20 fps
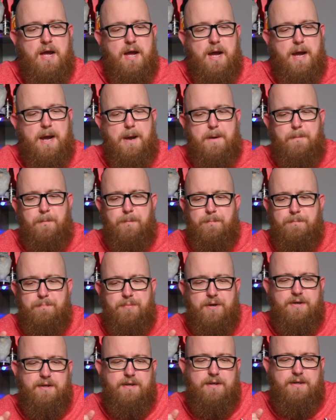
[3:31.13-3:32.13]

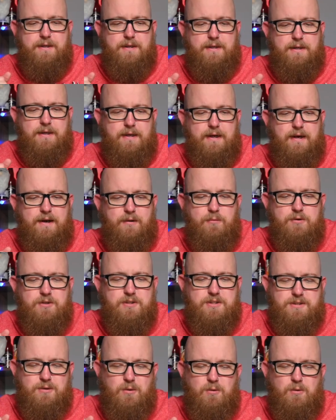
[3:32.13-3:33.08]
But I was